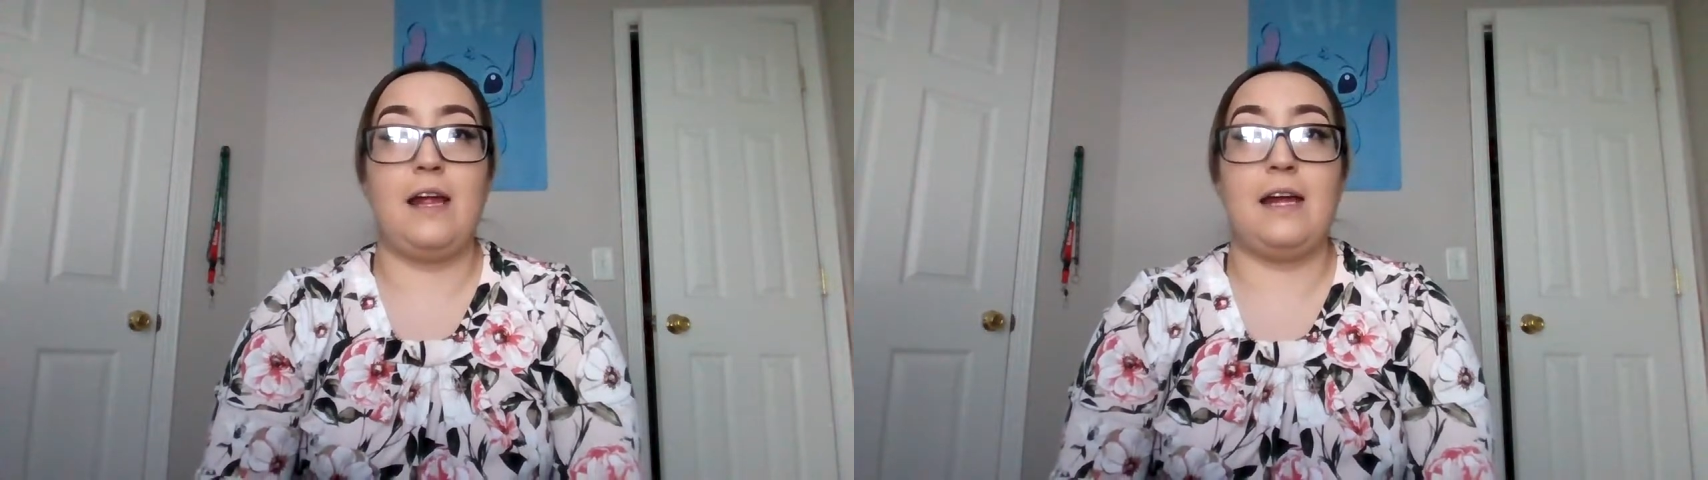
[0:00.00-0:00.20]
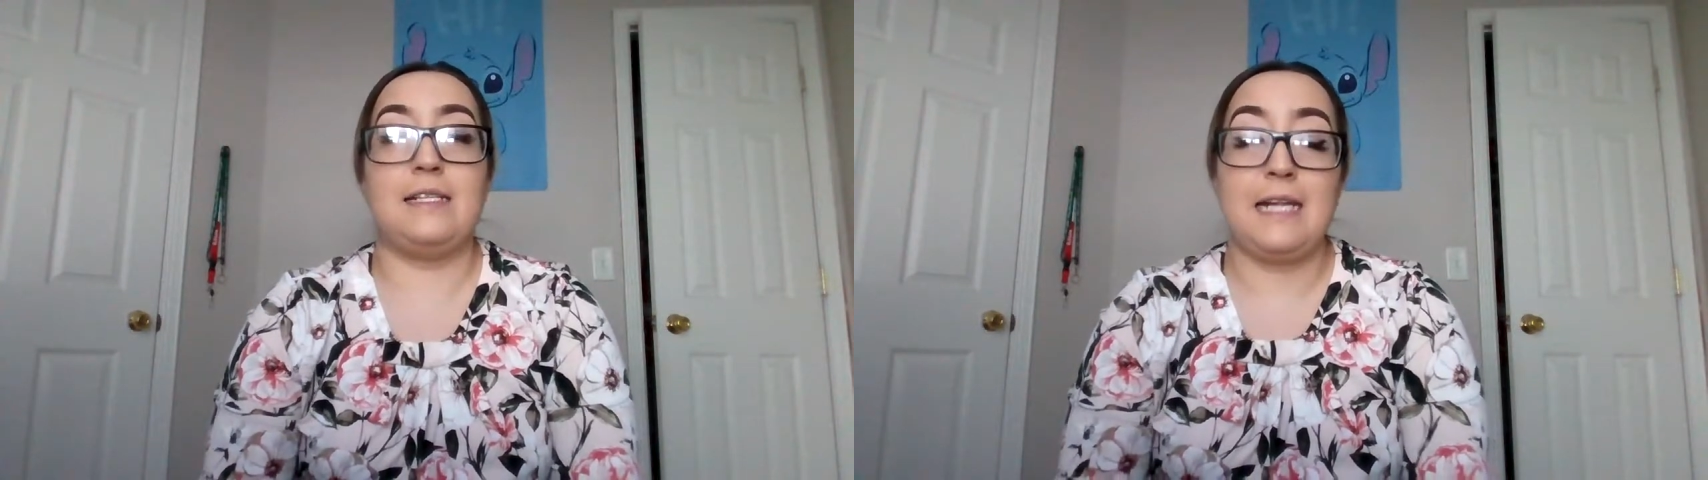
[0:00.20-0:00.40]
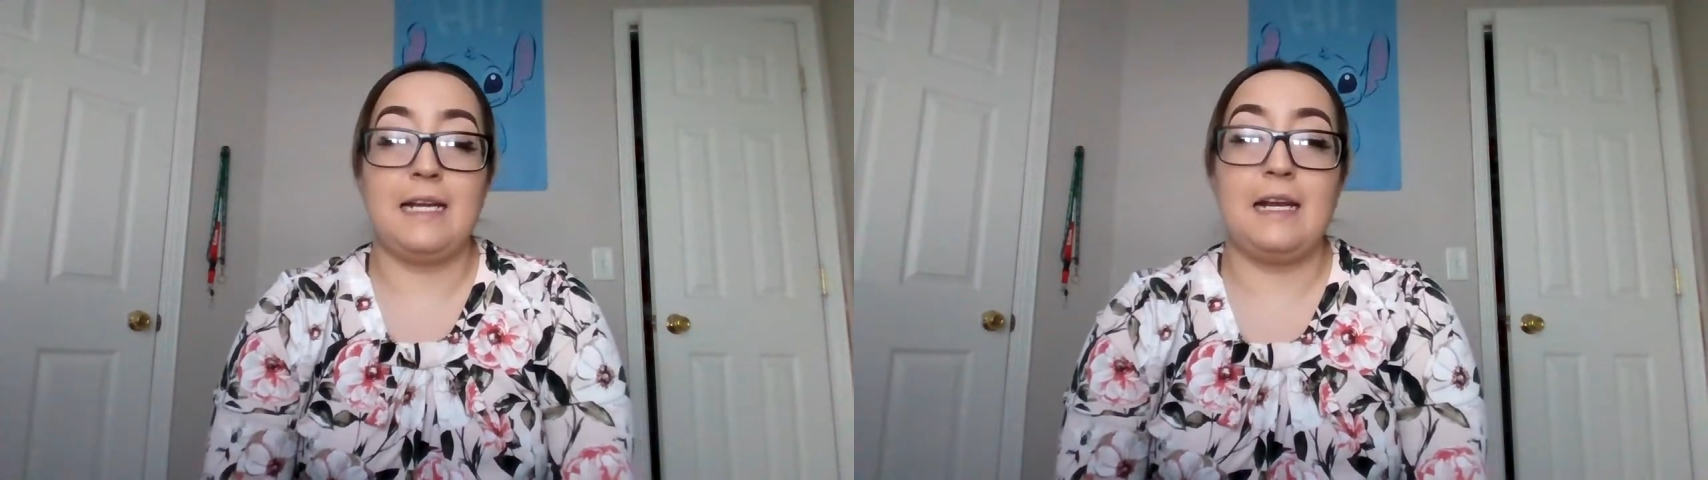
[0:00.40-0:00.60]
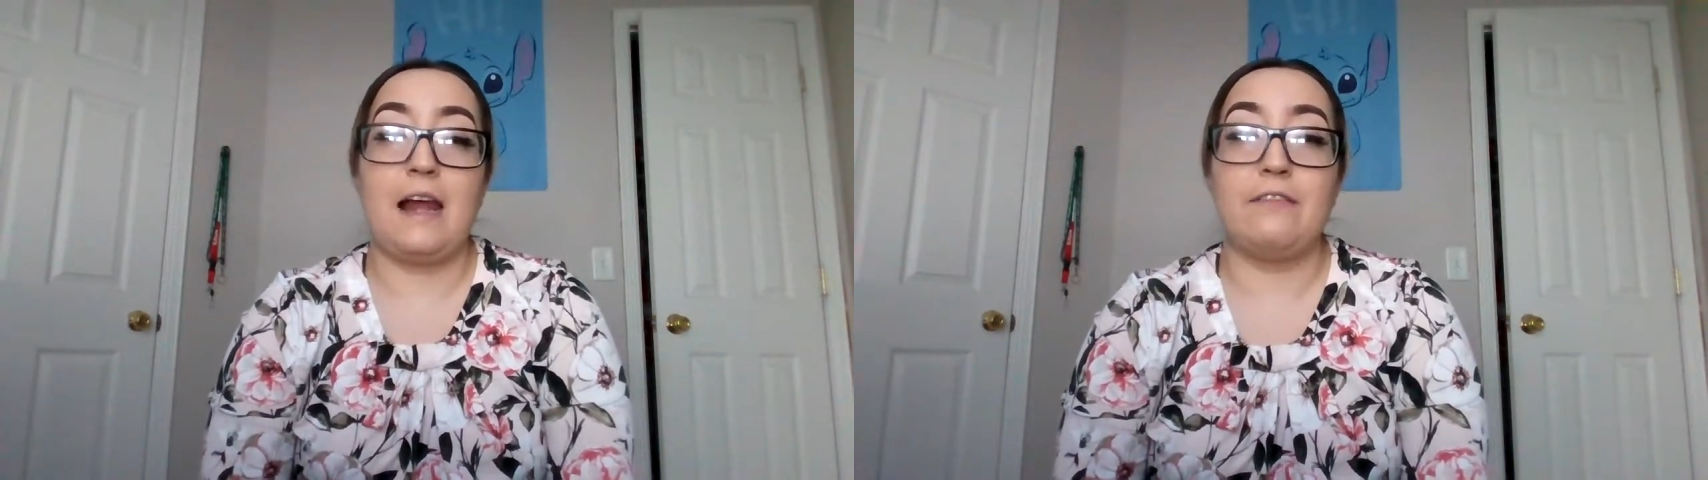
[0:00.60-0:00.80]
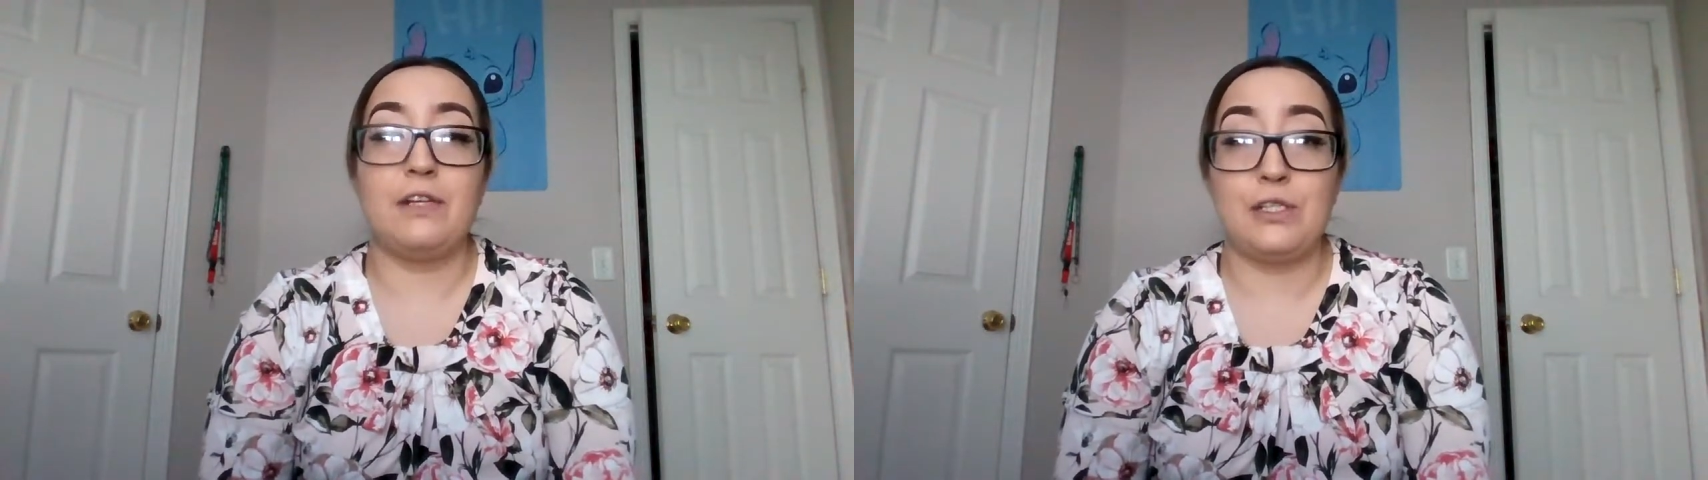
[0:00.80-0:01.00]
a daily
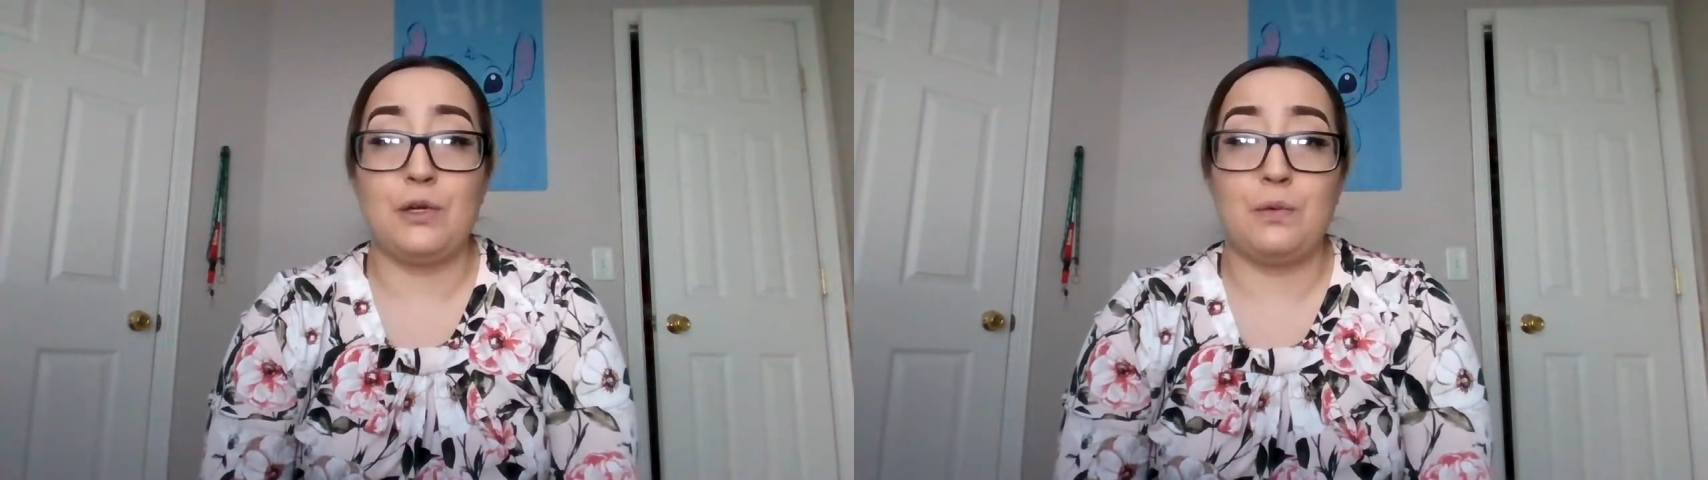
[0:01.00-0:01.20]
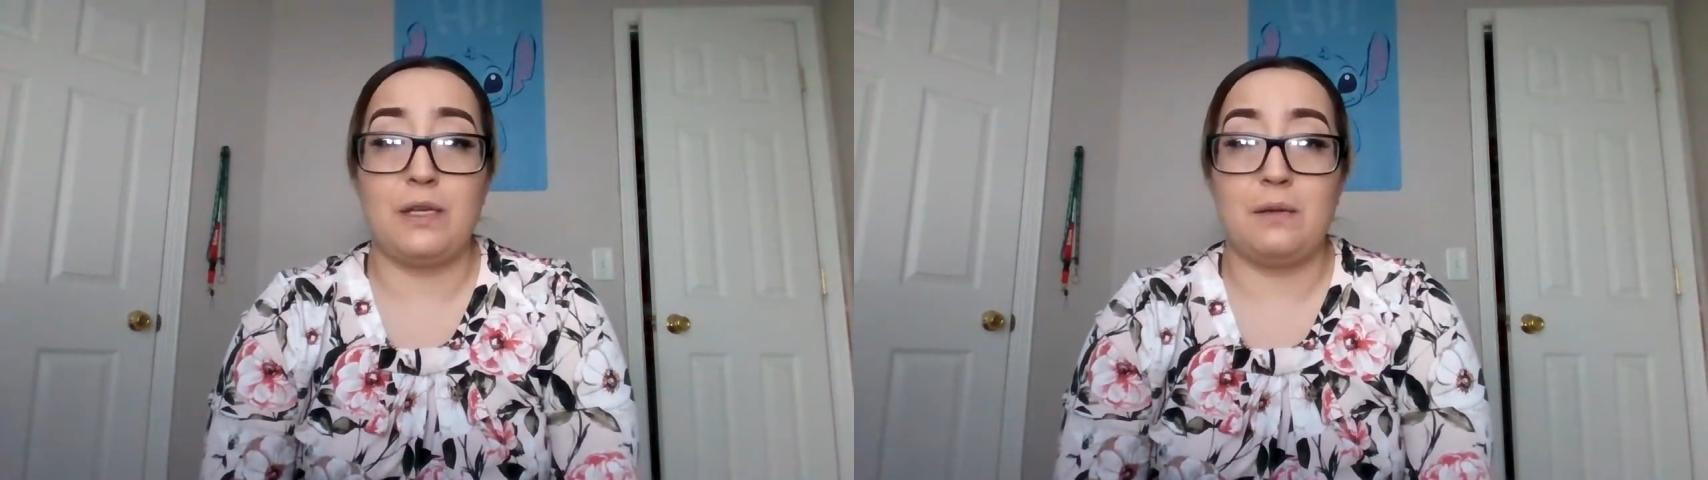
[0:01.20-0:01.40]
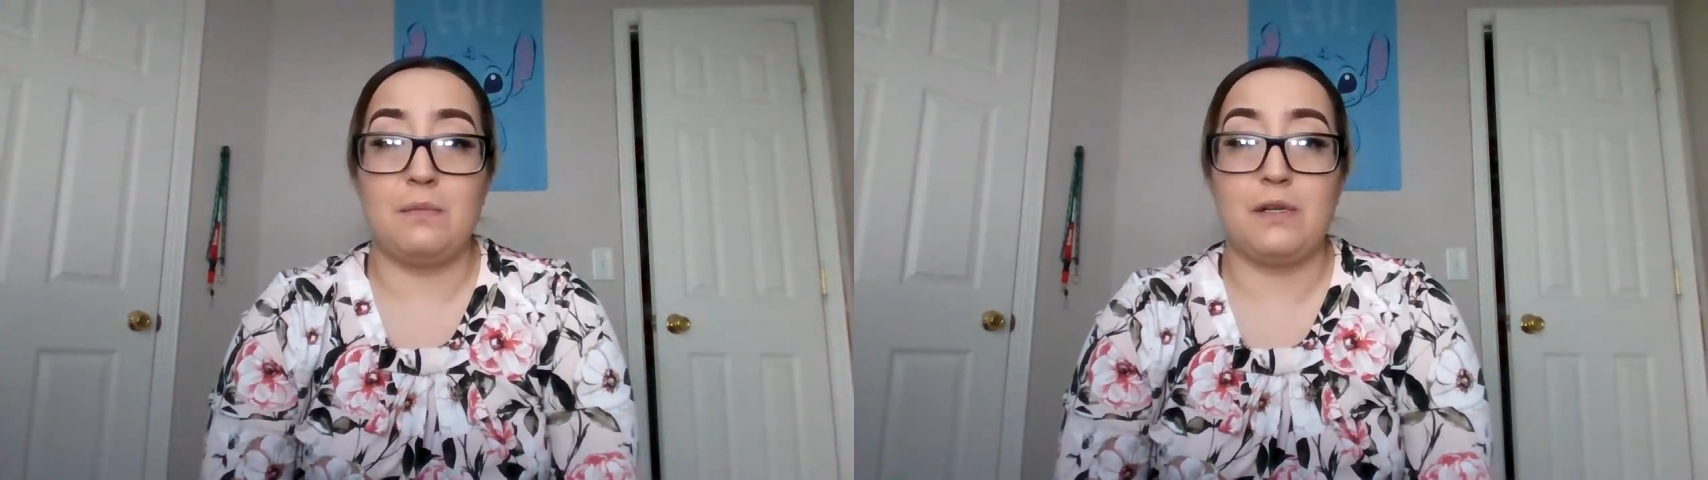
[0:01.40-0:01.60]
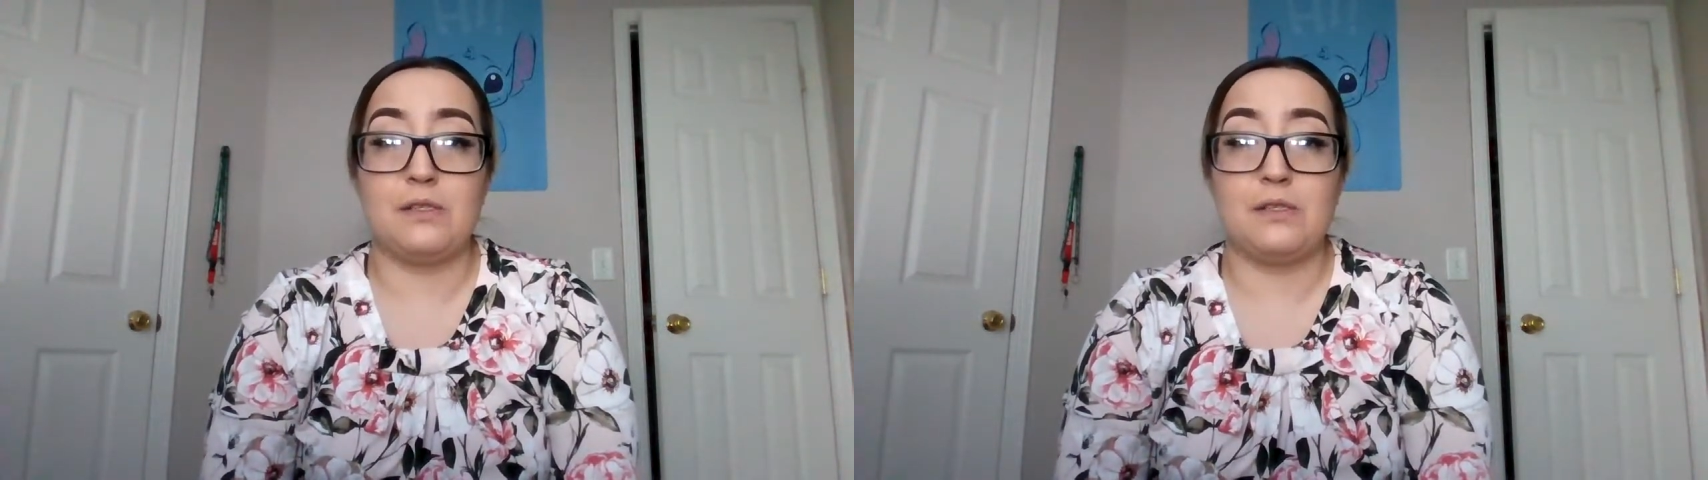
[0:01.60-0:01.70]
lab, you deal with numbers.